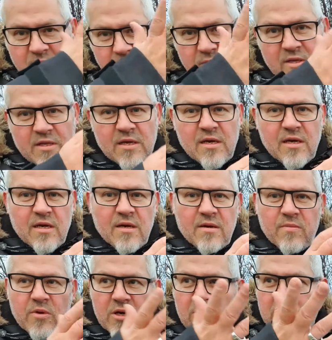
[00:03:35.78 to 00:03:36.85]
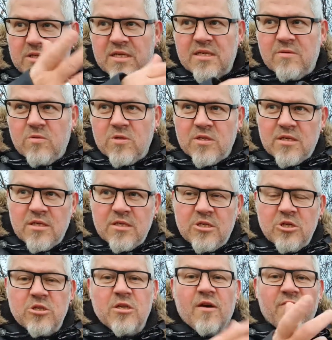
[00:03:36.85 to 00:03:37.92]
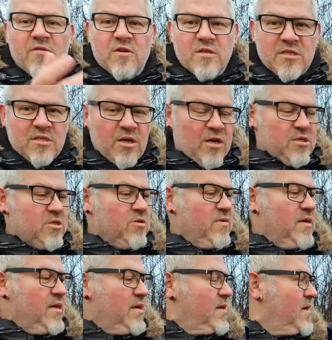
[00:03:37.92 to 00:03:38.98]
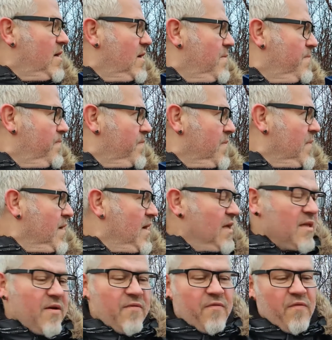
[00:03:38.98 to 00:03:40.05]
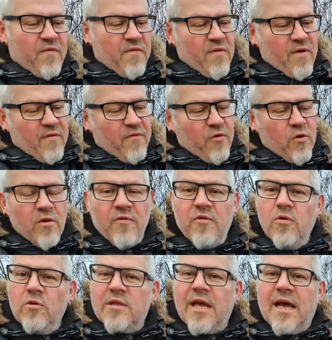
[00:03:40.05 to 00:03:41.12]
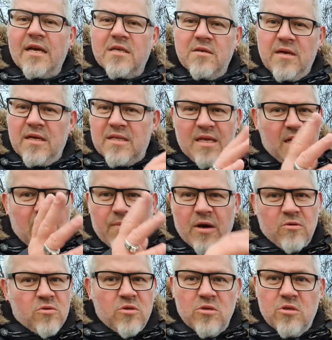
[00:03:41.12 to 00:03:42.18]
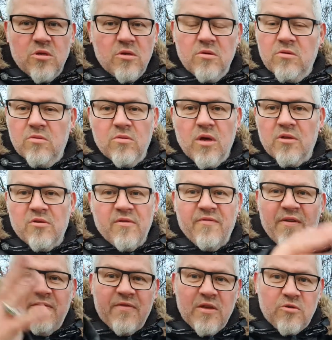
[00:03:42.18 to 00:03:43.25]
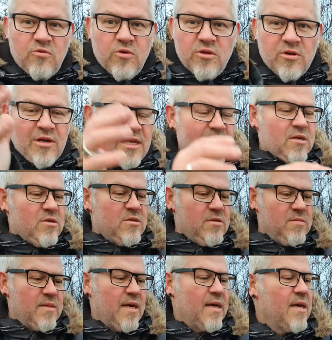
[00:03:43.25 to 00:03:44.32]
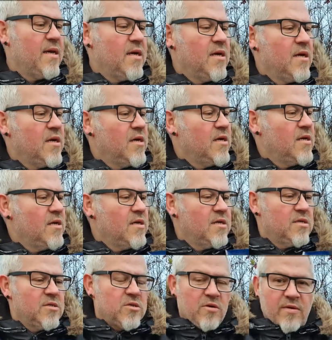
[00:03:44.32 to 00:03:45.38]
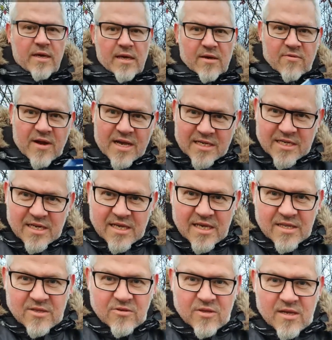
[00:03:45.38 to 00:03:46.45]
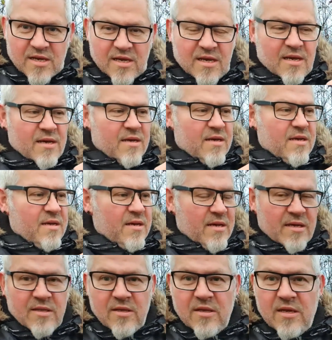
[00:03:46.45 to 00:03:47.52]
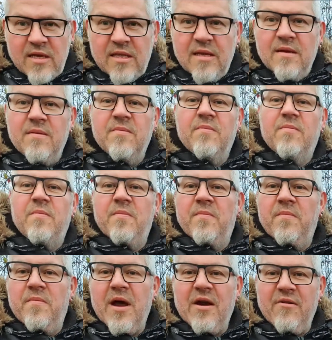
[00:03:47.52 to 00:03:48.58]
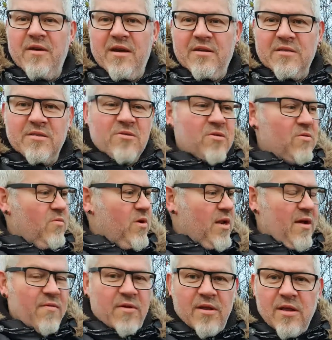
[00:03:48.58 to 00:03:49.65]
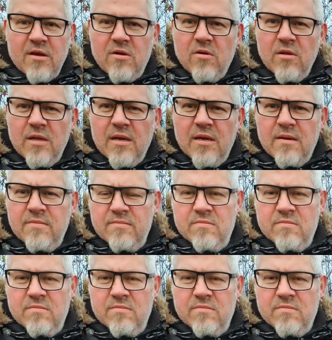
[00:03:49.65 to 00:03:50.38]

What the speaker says: with because this was just after the start, so he had a full fuel tank, so I think about 250-200 liters or something. So he crashed into in the barriers, or whatever they call the,